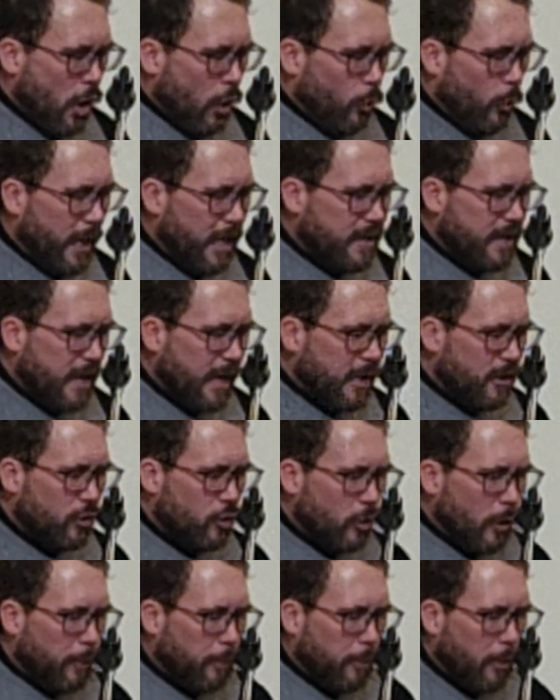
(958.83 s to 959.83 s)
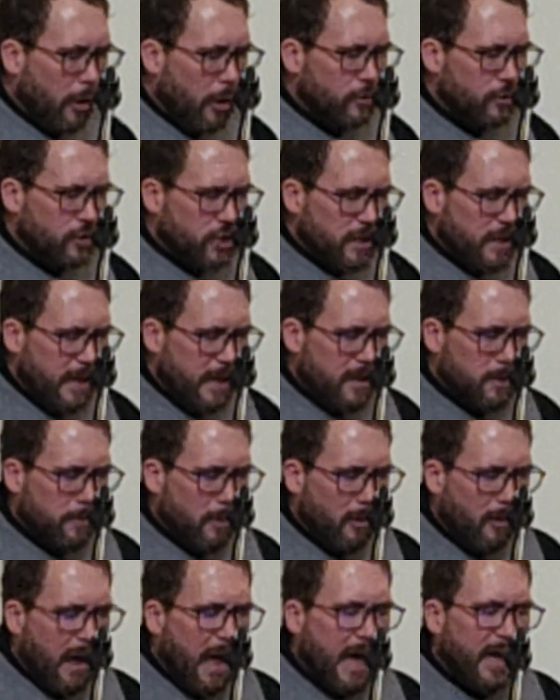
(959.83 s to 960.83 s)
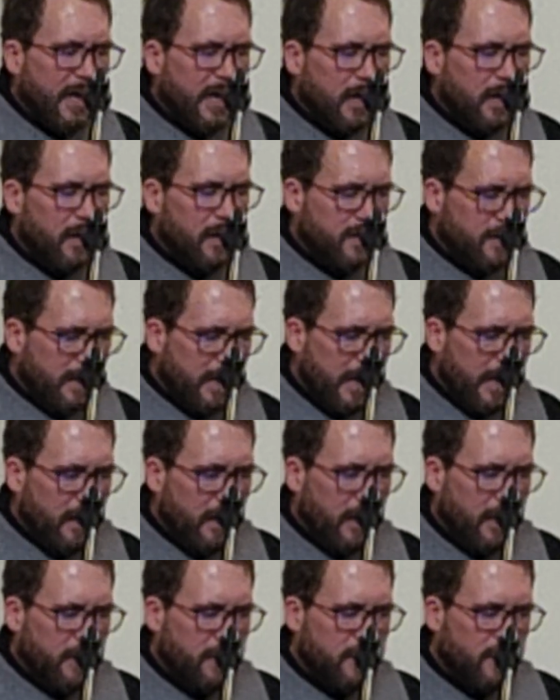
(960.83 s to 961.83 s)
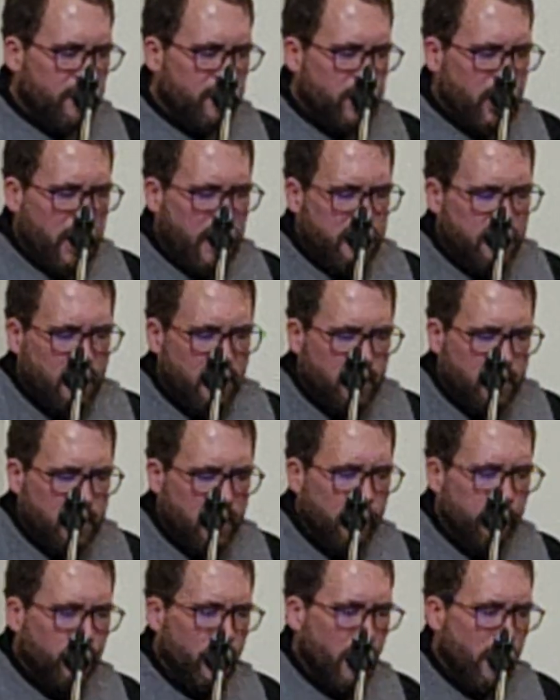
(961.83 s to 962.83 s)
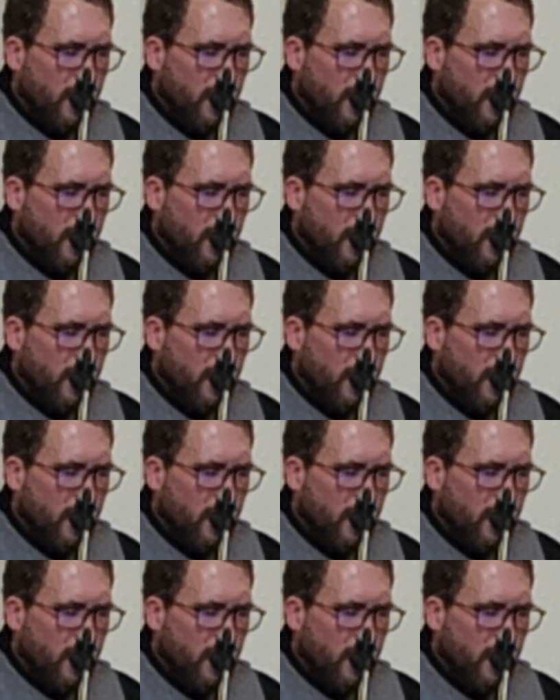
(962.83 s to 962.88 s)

We tend to approach these miraculous healings of Jesus